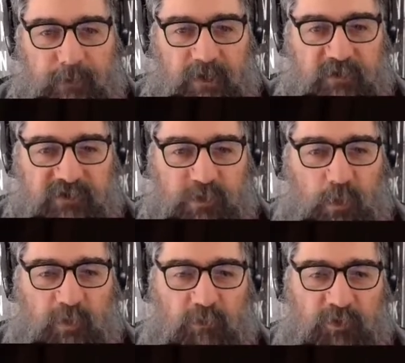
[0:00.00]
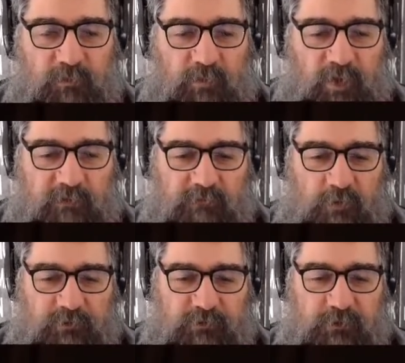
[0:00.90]
and that's the one where modern BART
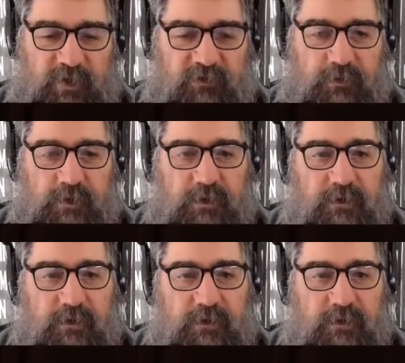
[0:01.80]
rolls through next to it,